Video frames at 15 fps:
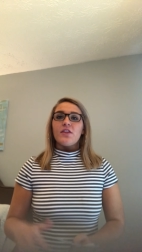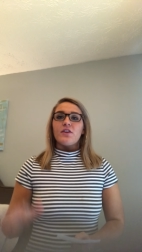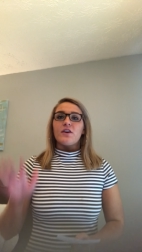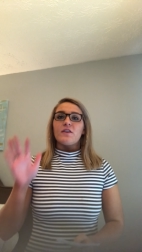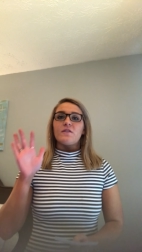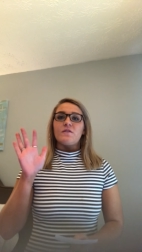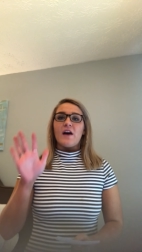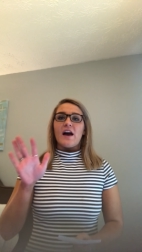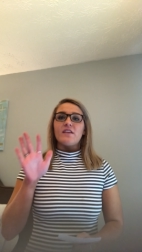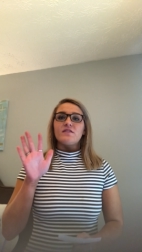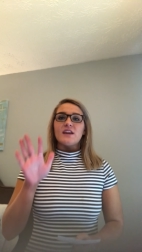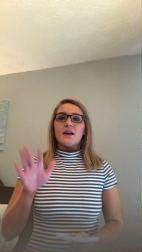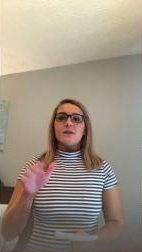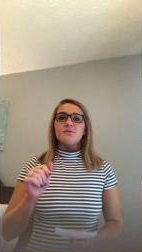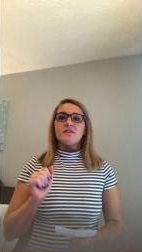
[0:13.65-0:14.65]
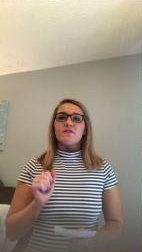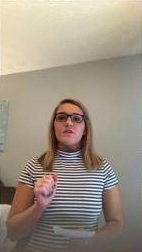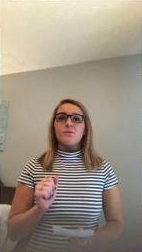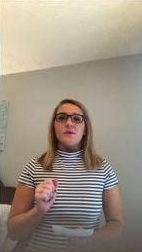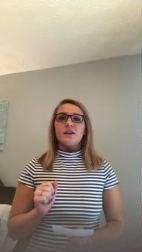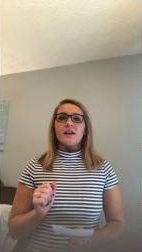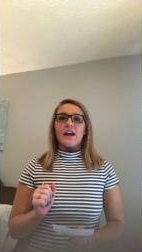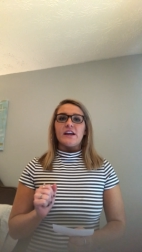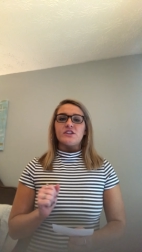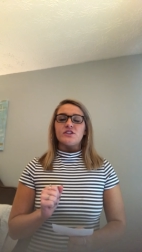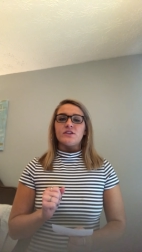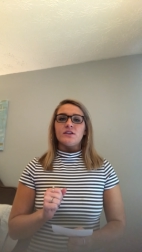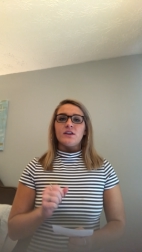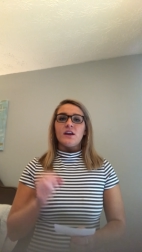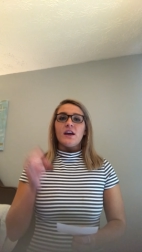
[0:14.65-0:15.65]
There are 5 types of
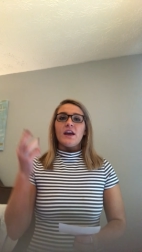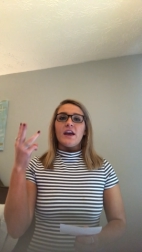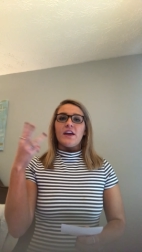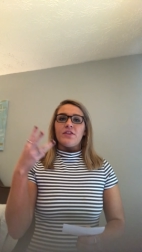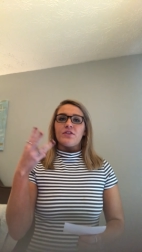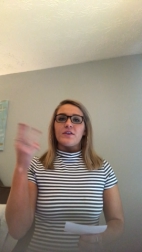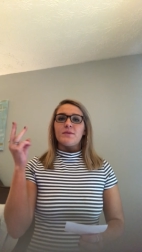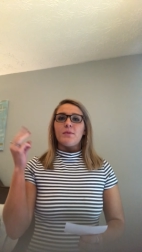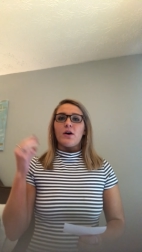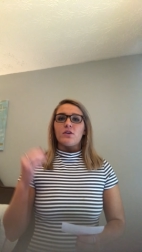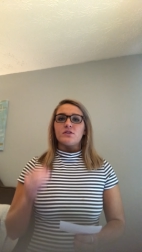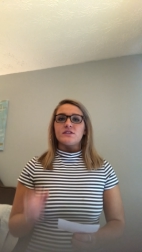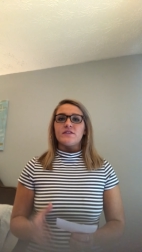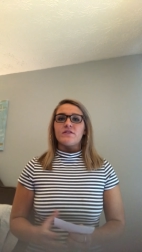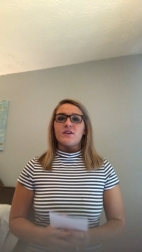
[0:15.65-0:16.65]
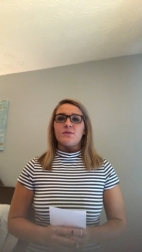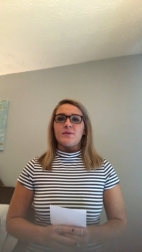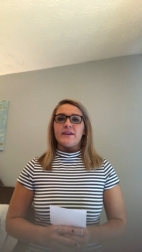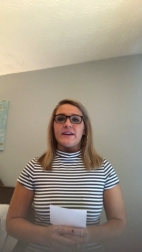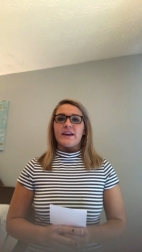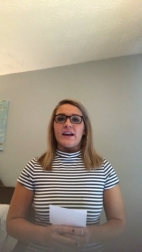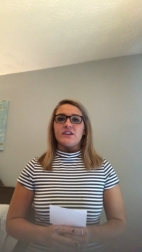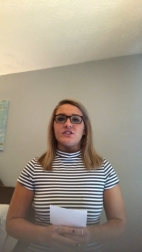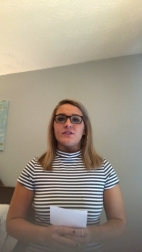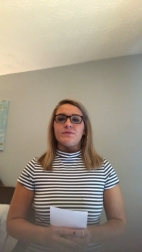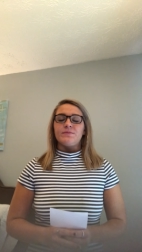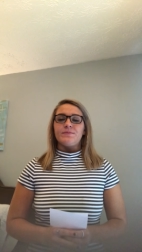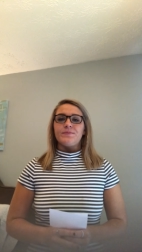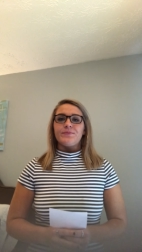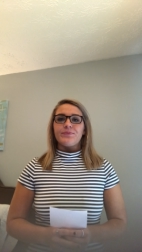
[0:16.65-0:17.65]
communication and 3 models of
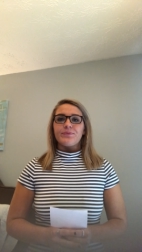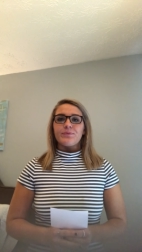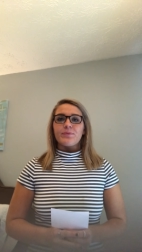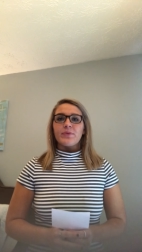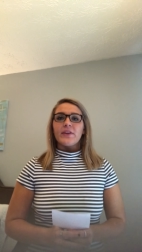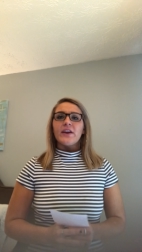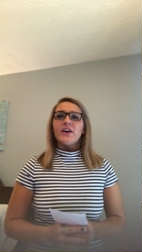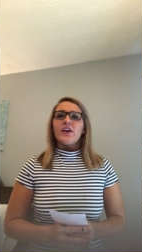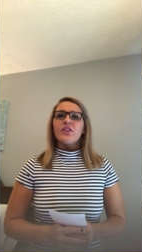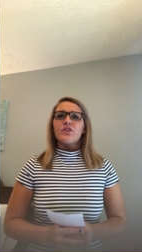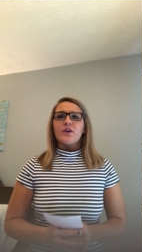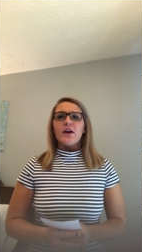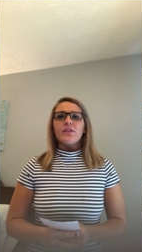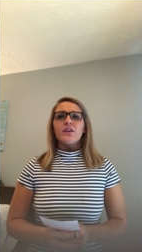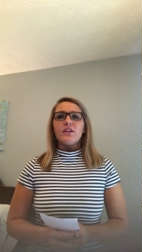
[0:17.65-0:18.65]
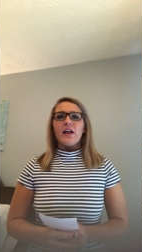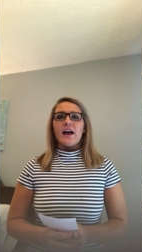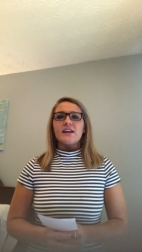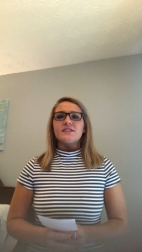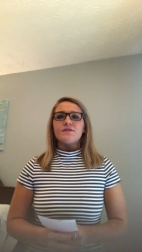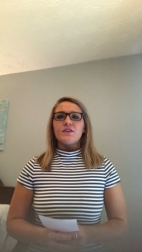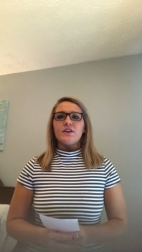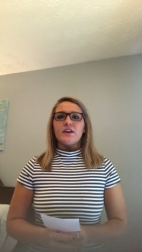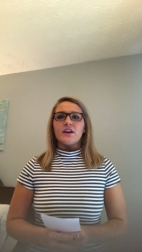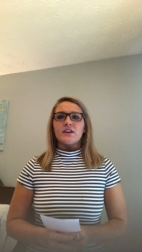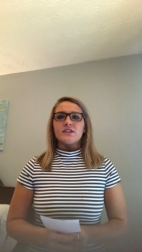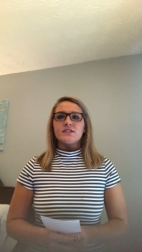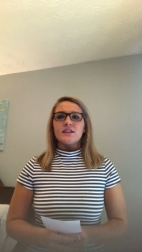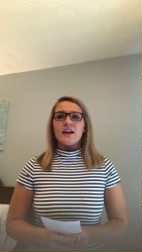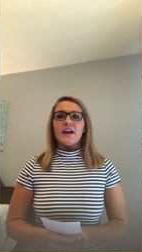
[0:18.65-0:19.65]
communication. Throughout the last few
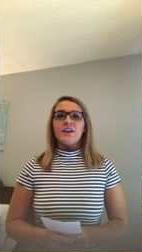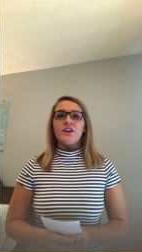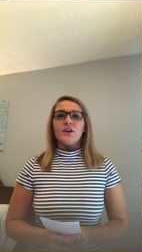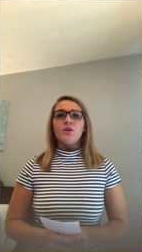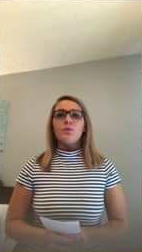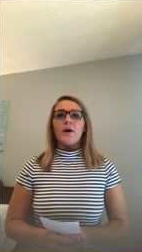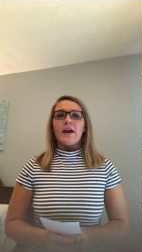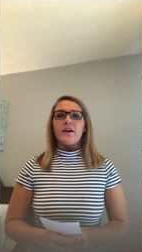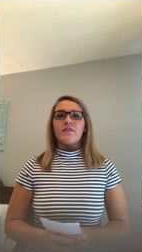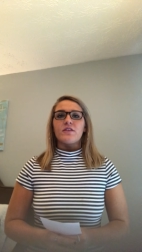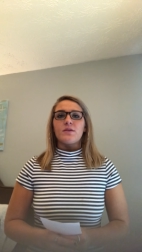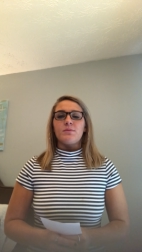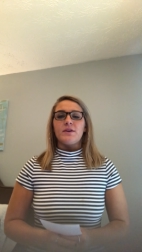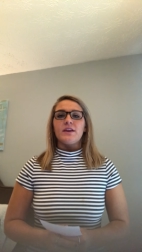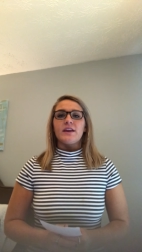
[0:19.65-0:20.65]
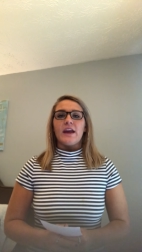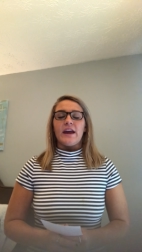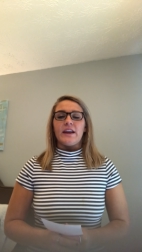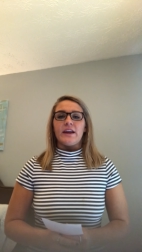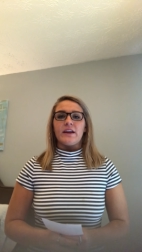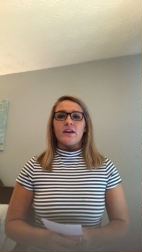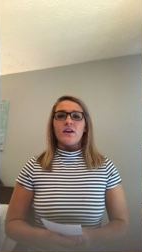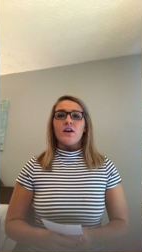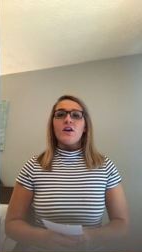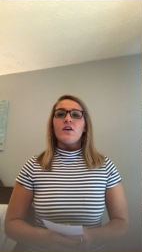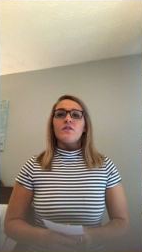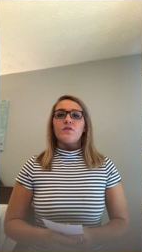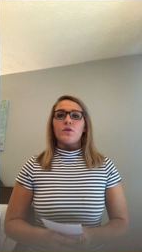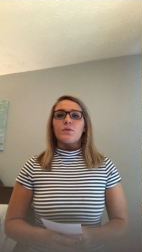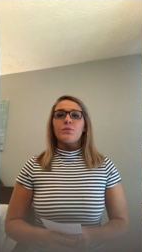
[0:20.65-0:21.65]
years, a new way of communicating
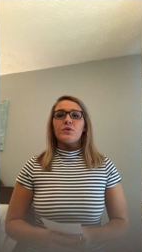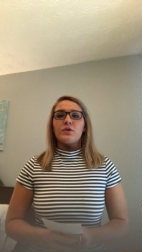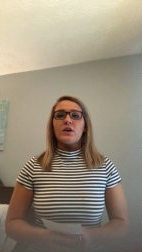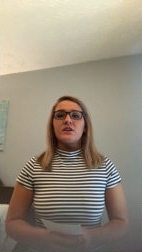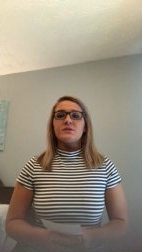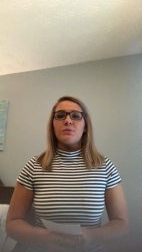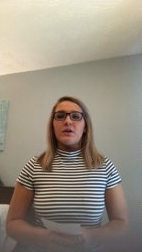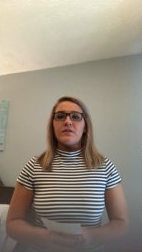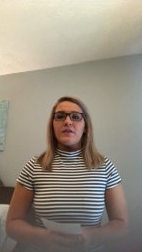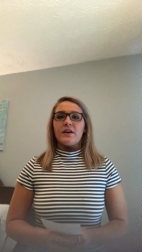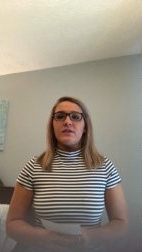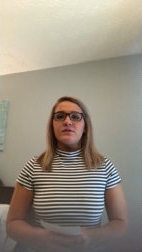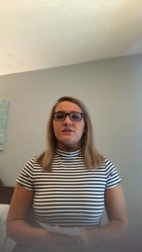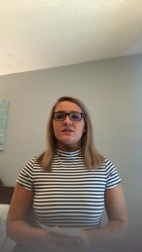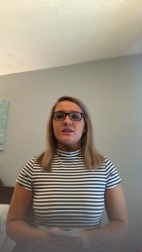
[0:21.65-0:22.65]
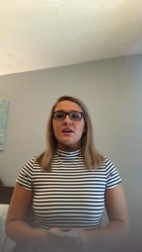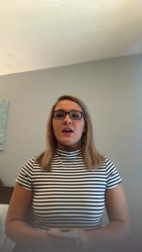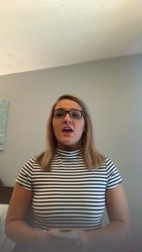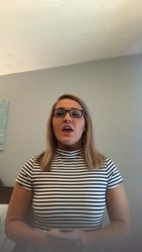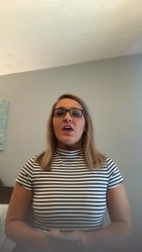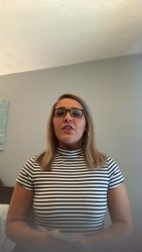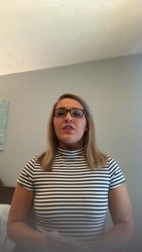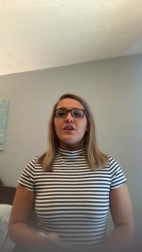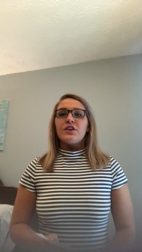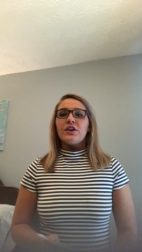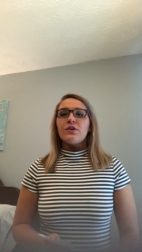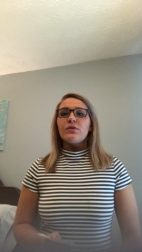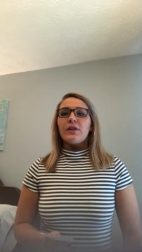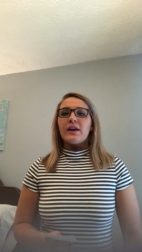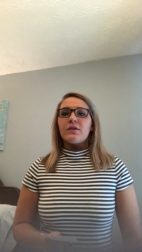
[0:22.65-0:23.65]
formed through our smartphones. The
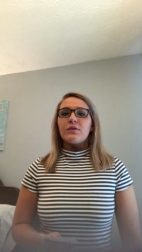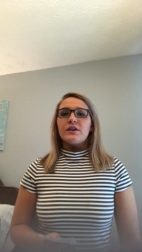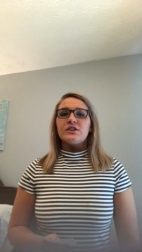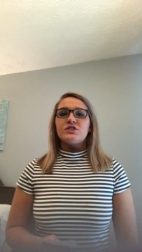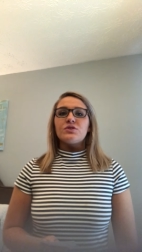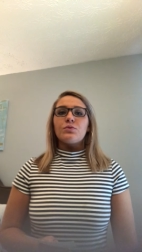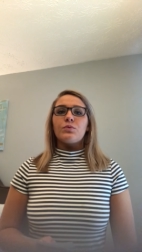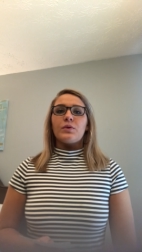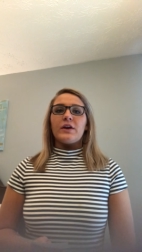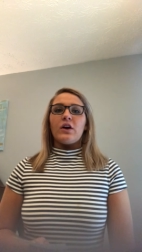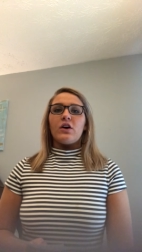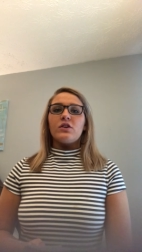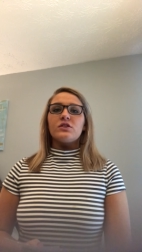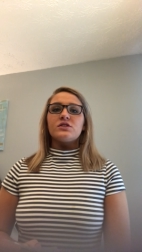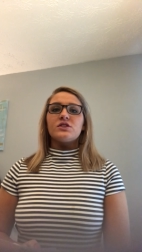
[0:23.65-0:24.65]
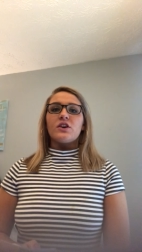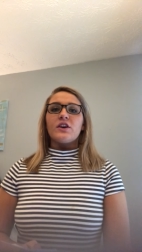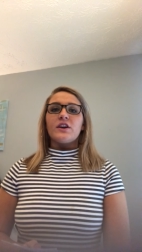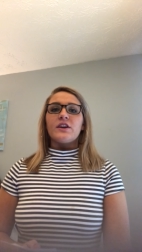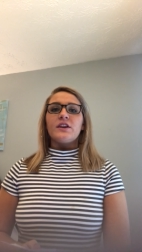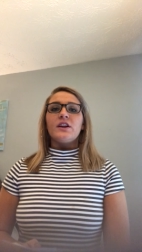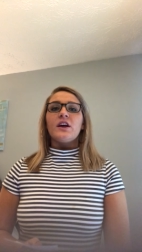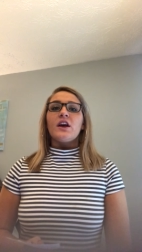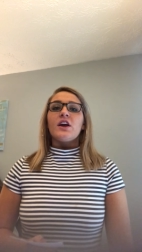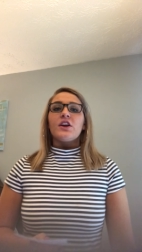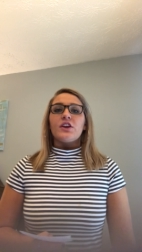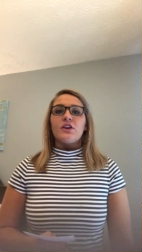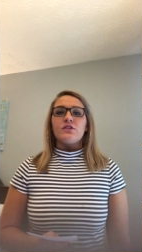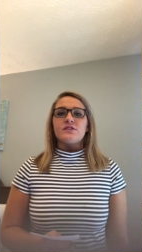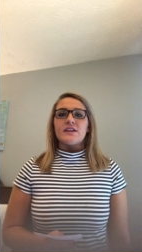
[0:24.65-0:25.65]
new language we all started
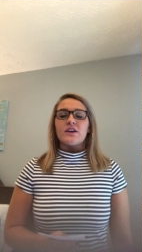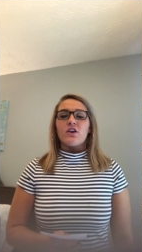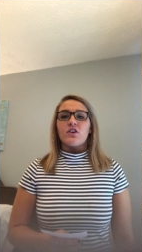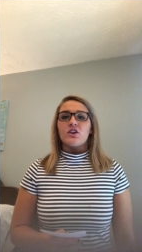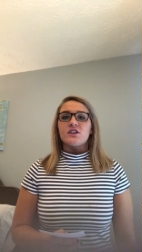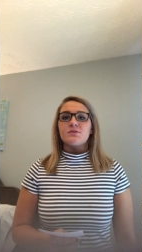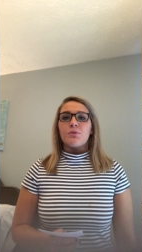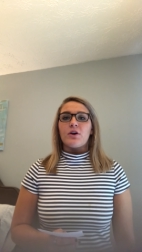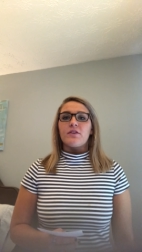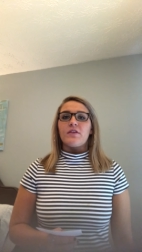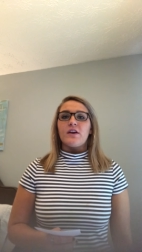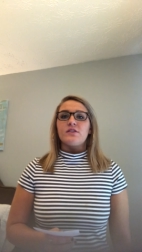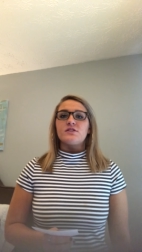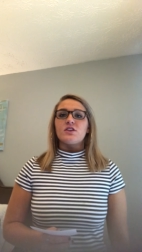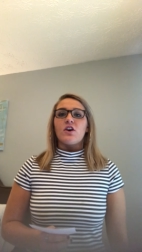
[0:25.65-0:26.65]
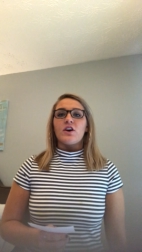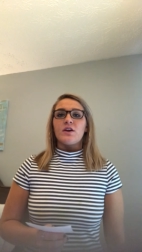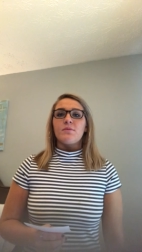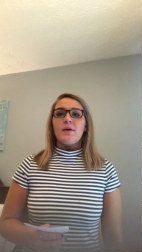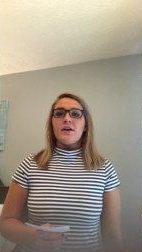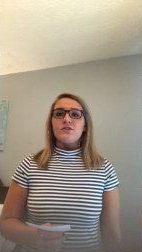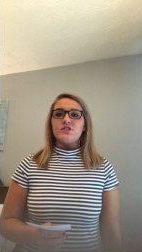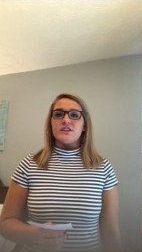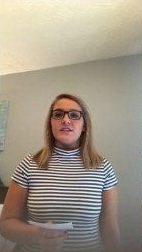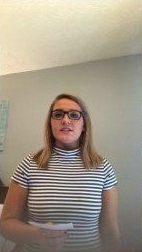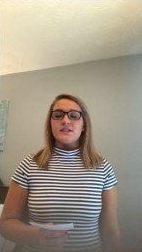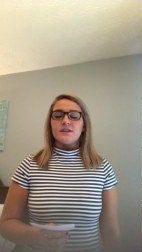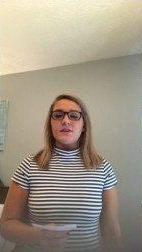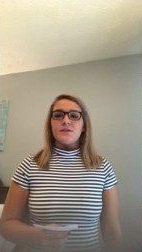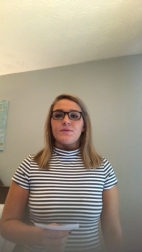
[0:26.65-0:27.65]
using on our smartphones are
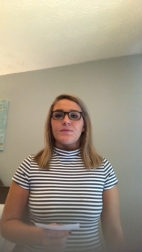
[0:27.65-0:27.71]
emojis.